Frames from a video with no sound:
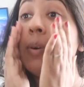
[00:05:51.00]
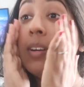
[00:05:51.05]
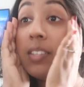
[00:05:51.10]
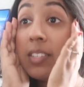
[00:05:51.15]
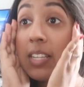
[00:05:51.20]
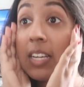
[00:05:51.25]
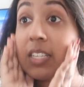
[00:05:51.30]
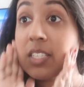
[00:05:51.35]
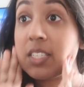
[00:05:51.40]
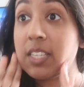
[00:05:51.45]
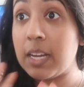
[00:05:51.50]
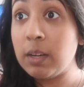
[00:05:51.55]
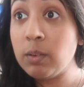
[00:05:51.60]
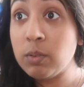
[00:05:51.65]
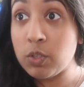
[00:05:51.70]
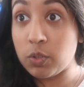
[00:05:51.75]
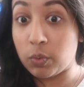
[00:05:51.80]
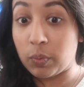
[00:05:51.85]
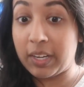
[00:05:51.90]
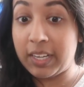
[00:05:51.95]
whilst that
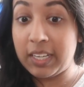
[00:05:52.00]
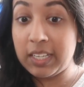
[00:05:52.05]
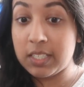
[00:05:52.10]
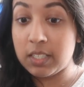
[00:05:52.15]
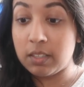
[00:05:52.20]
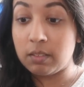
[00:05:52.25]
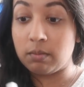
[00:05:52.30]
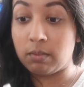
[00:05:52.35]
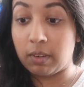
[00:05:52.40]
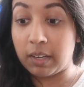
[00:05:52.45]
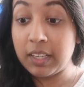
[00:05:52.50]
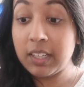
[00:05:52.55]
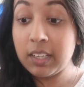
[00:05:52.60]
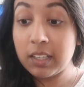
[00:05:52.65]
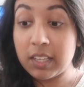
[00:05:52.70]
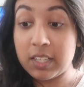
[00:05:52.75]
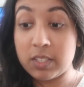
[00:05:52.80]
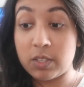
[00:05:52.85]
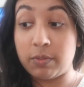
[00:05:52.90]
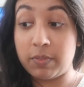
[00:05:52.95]
sounds great,
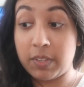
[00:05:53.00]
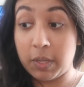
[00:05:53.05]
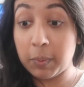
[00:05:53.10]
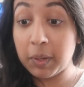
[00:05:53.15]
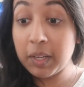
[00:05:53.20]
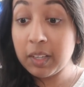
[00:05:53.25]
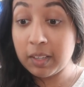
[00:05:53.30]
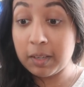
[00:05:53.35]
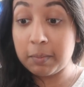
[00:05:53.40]
right, as a viewer,